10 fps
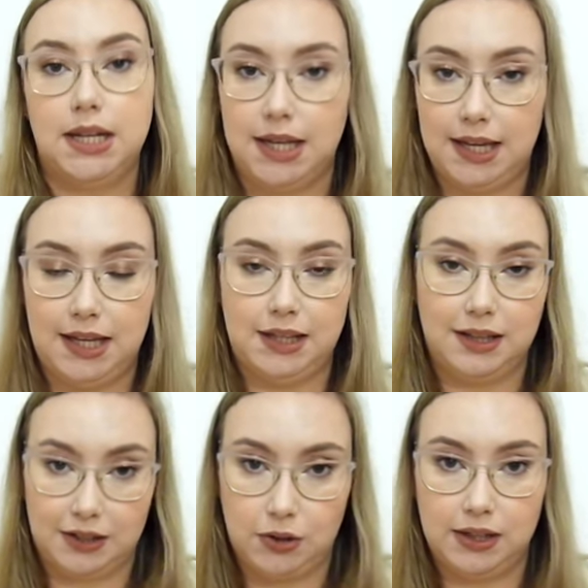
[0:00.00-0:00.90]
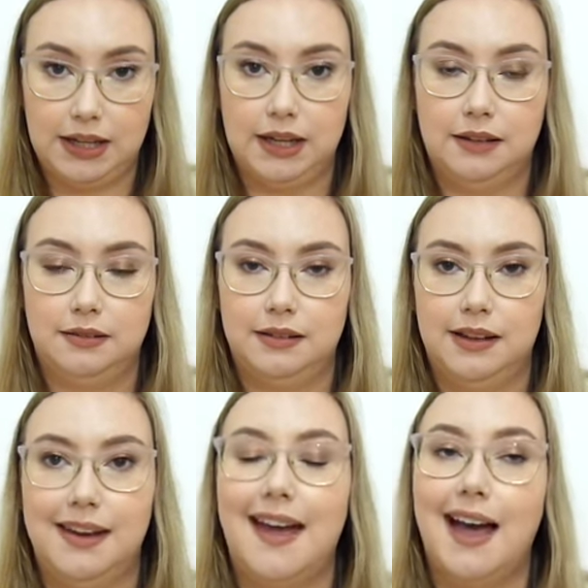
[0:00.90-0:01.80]

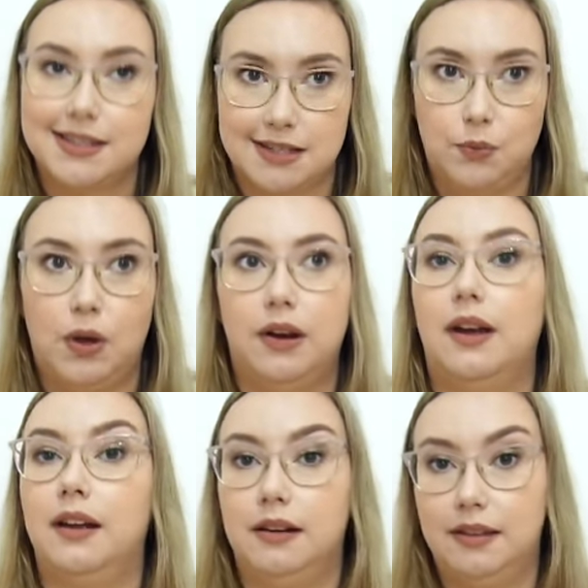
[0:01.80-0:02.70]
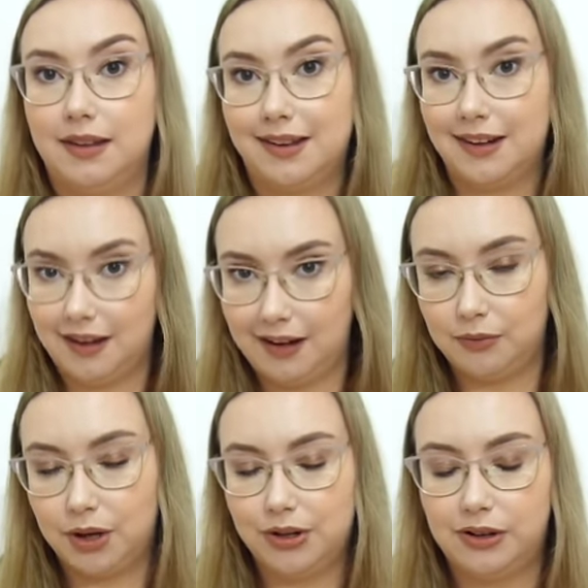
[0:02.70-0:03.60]
an acid one night and then a
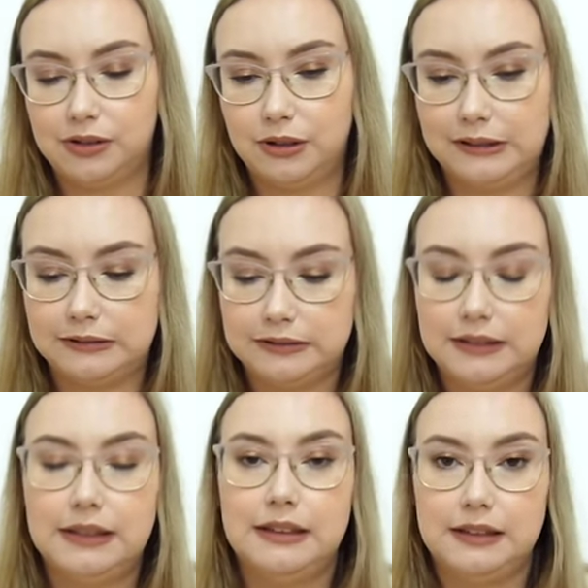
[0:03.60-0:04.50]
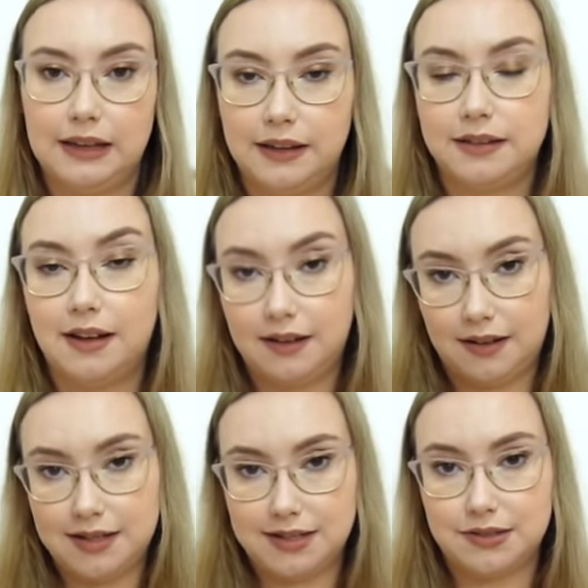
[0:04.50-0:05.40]
retinol oil the other night, and I did